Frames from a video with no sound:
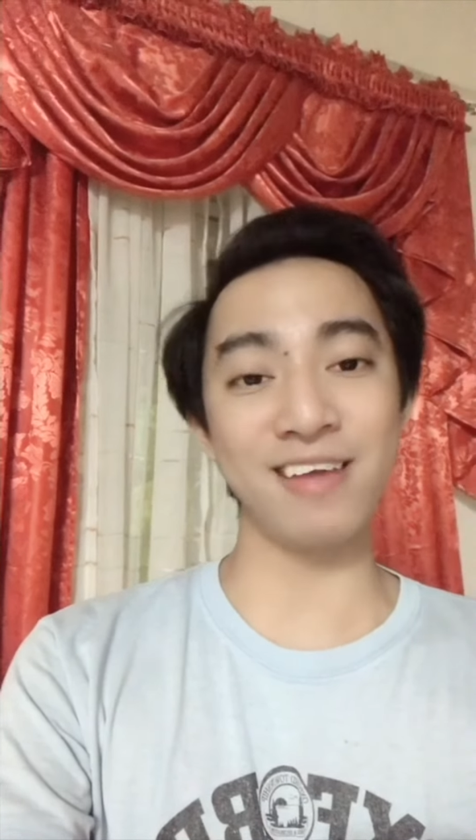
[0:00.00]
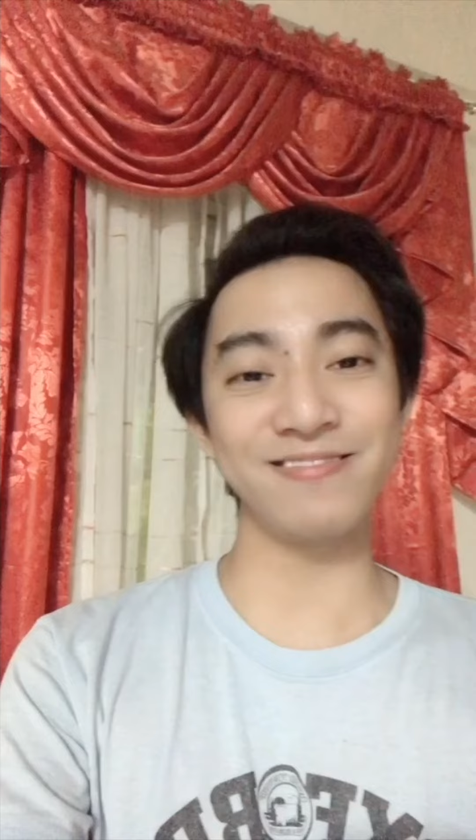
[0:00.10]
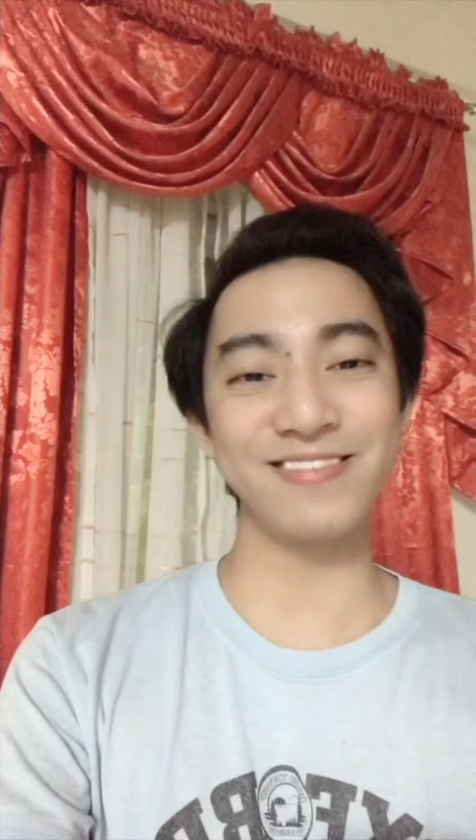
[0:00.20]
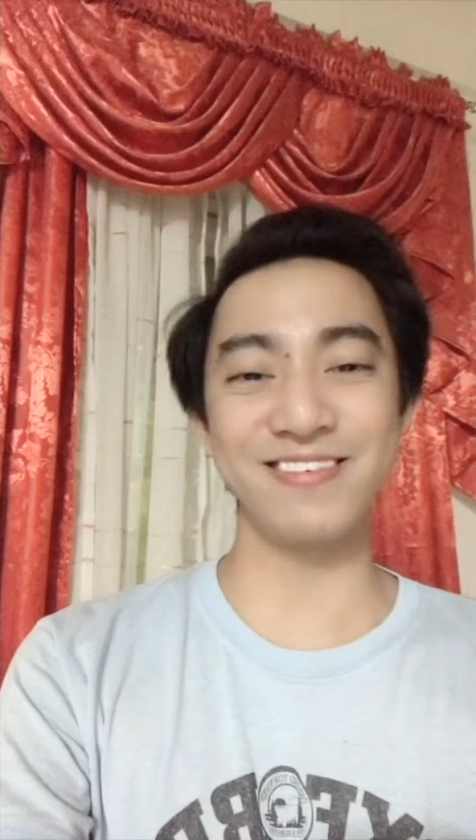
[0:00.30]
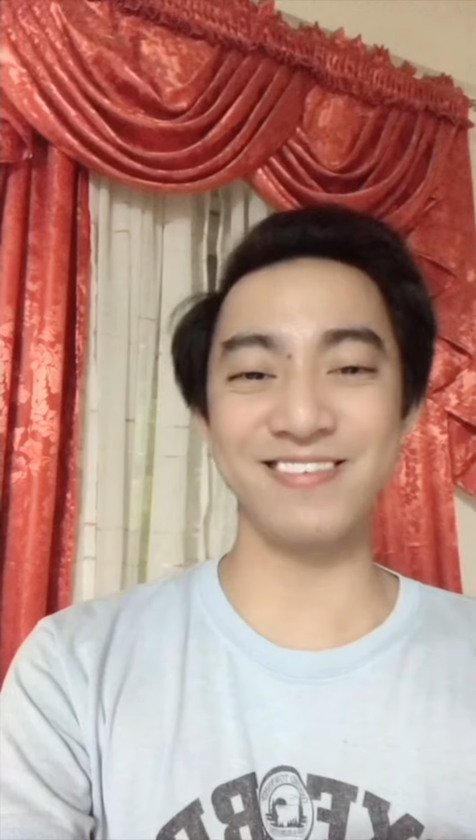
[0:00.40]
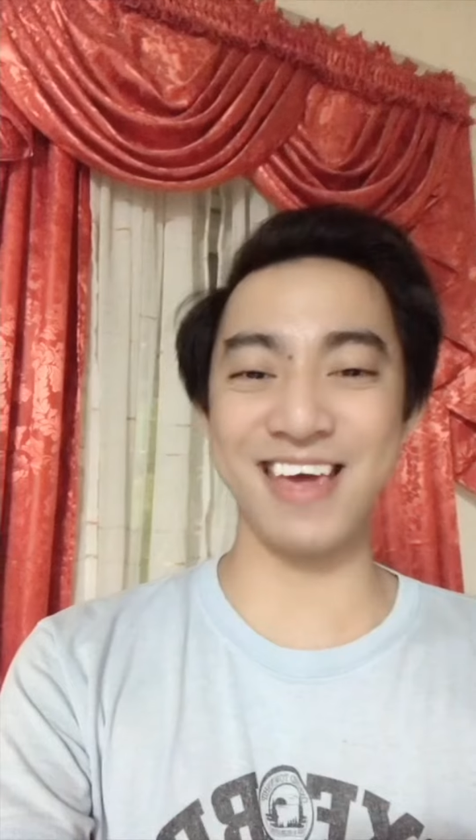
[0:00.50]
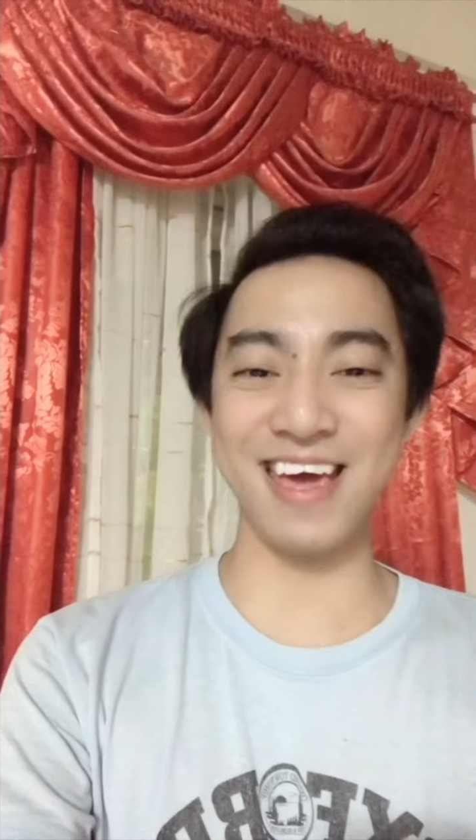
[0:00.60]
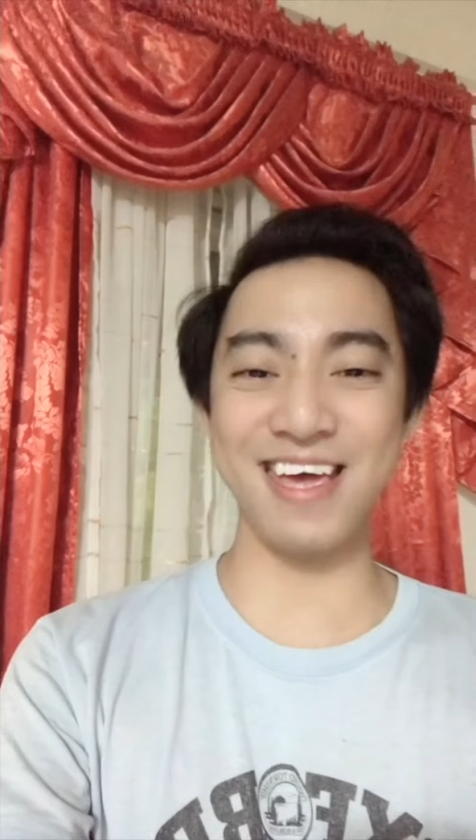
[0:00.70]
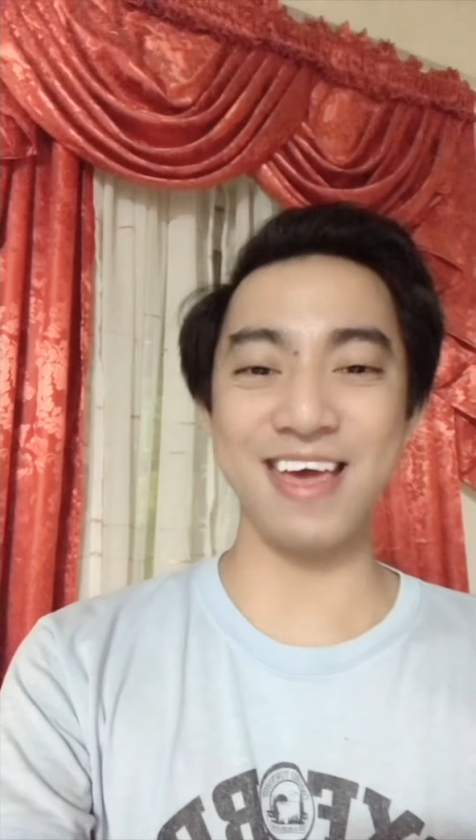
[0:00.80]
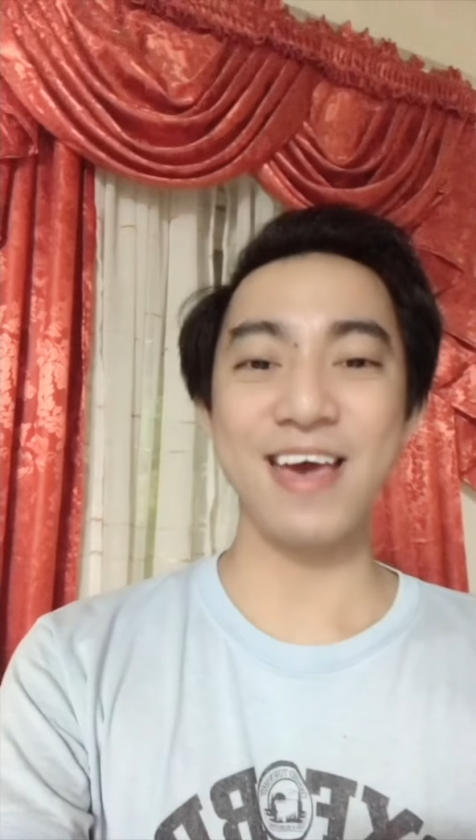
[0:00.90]
Okay,
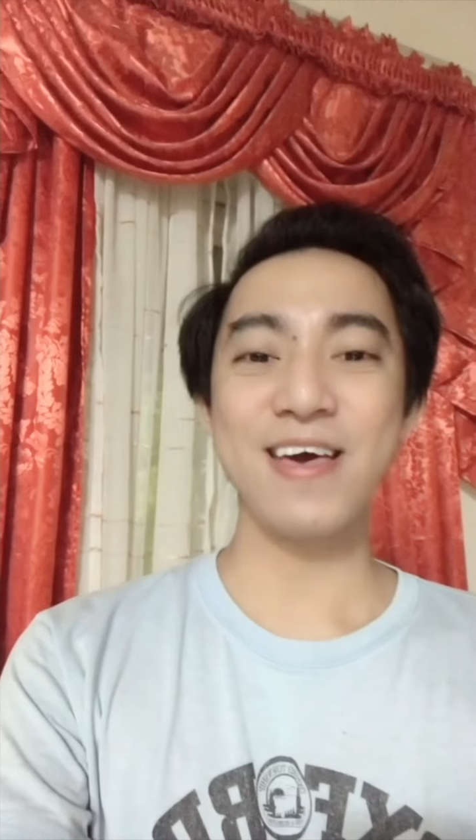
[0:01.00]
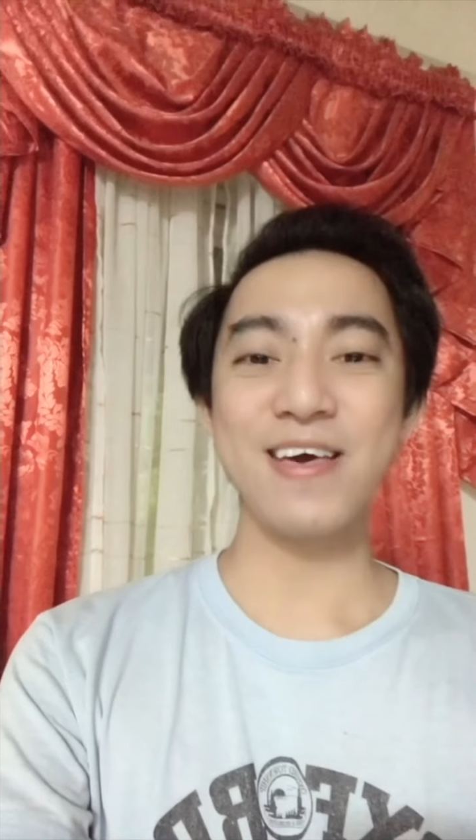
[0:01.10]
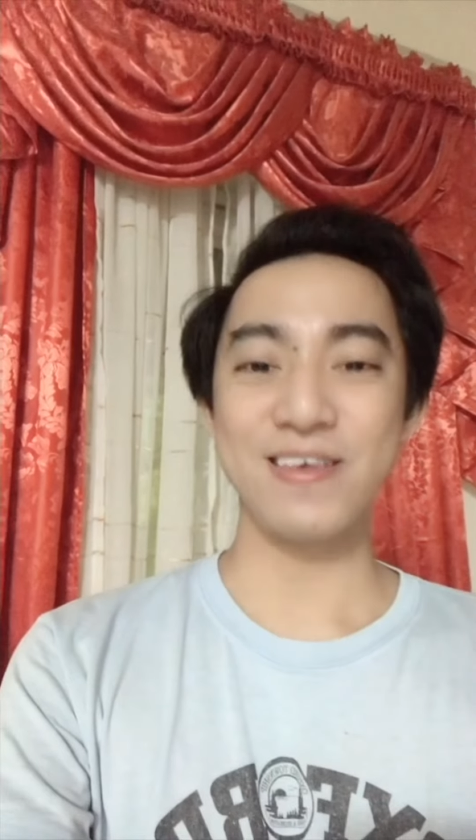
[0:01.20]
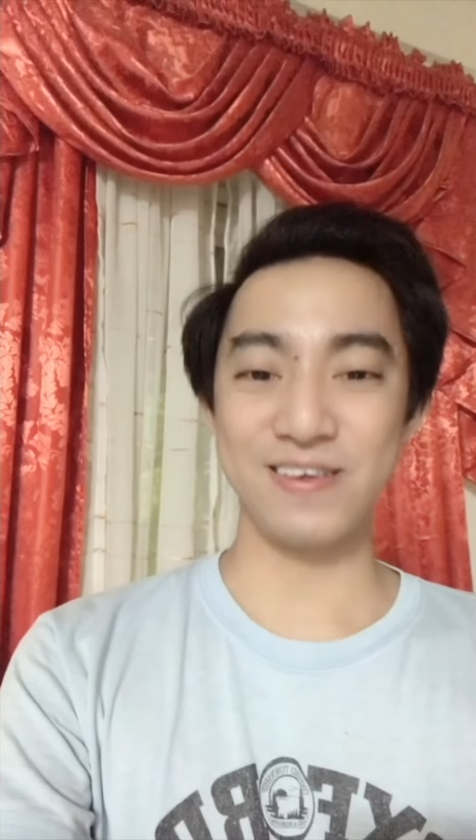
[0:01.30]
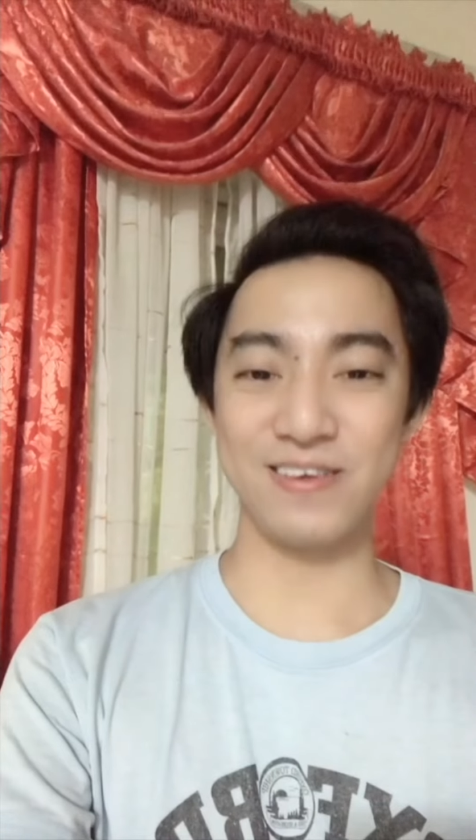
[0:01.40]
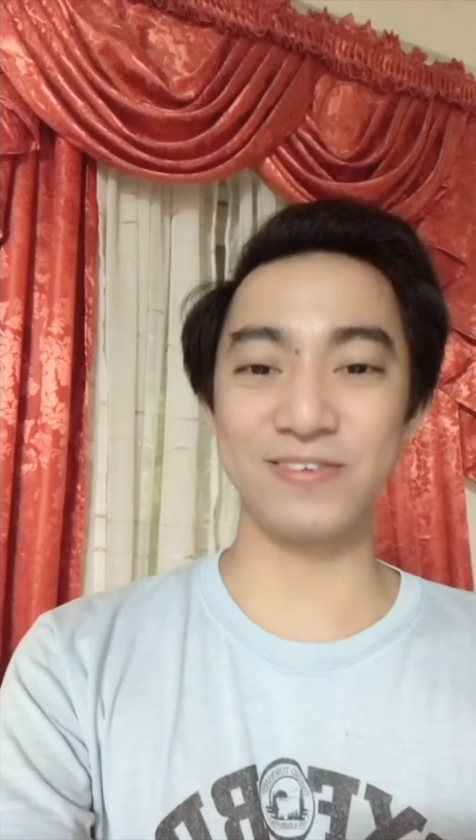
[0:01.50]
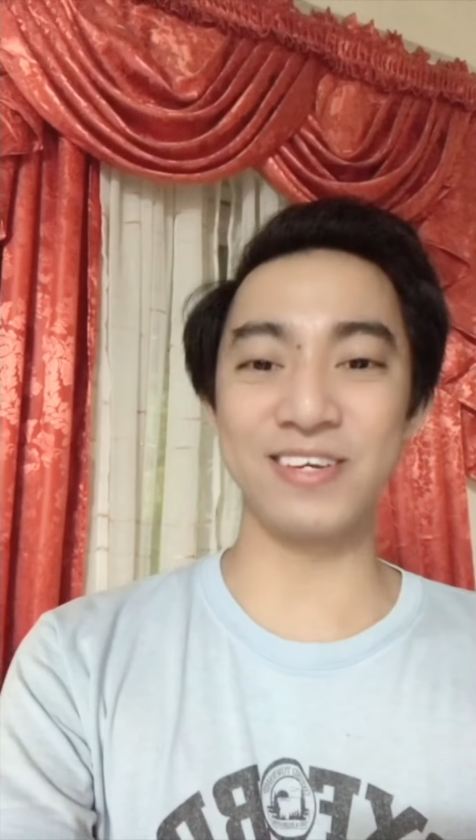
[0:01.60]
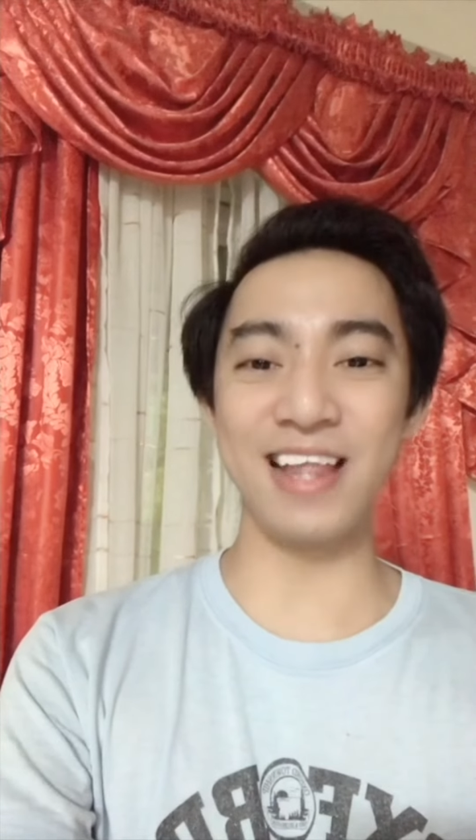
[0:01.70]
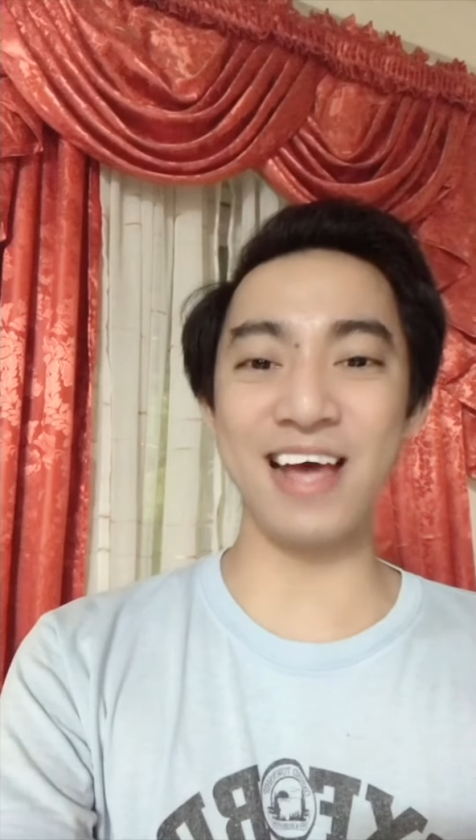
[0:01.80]
good luck